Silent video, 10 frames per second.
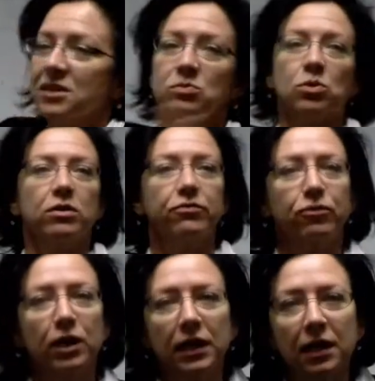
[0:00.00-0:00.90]
some more
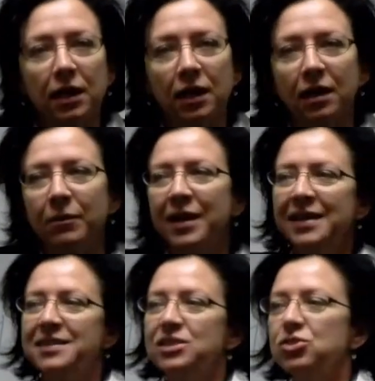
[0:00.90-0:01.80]
freedom?
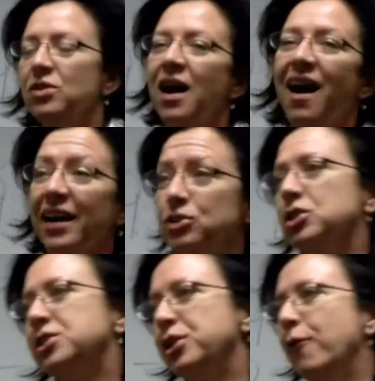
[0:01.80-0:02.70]
Did you, I
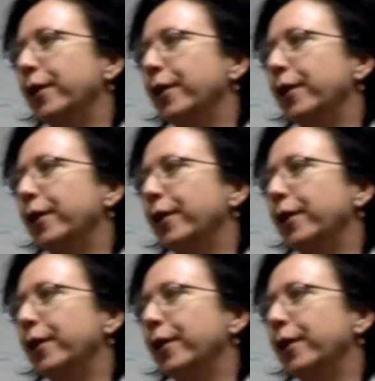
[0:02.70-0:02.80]
just don't